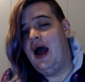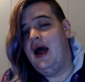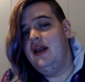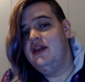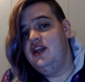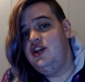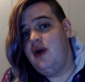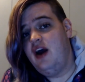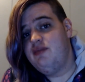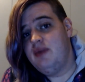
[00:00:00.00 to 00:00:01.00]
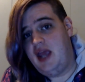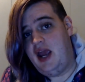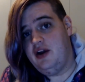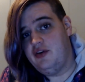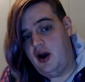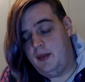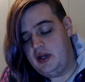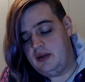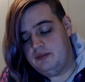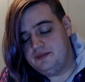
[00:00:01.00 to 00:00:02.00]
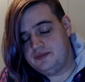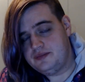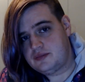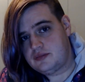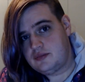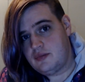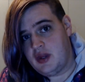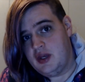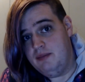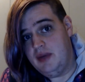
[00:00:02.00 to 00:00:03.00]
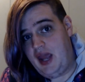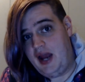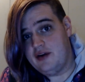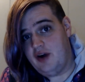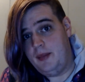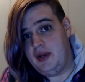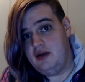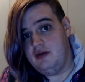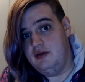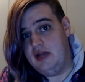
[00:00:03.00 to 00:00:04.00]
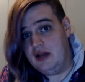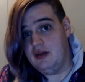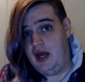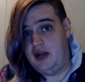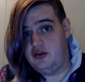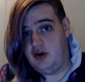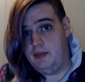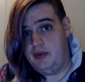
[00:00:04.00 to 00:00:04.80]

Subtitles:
Then you have McCain and Romney. McCain and Romney didn't like Trump,